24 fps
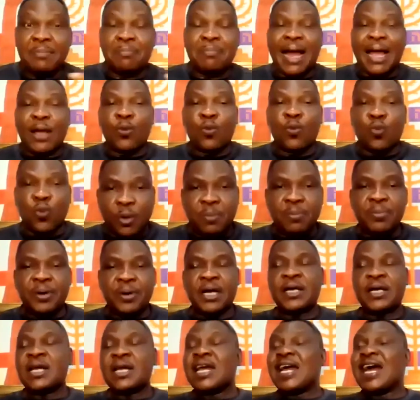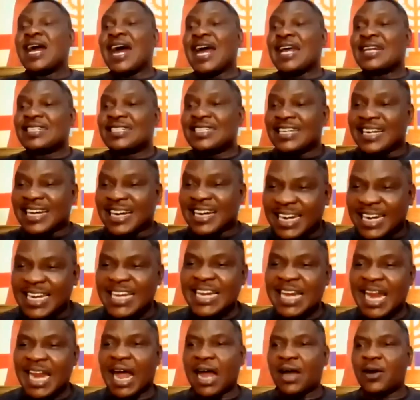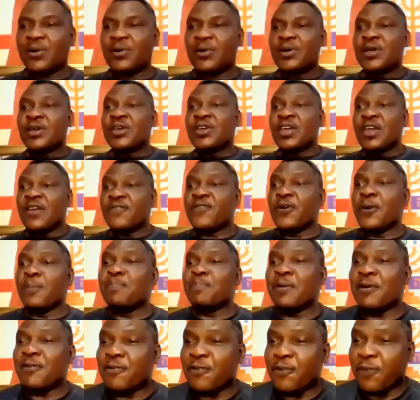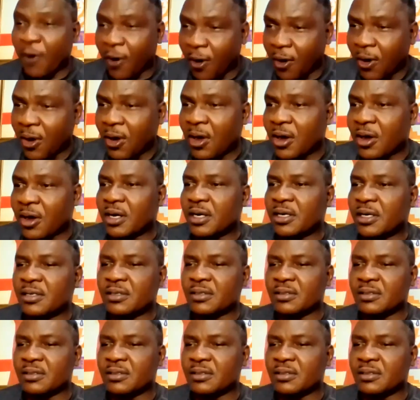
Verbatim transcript: in my womb. I decree now, even before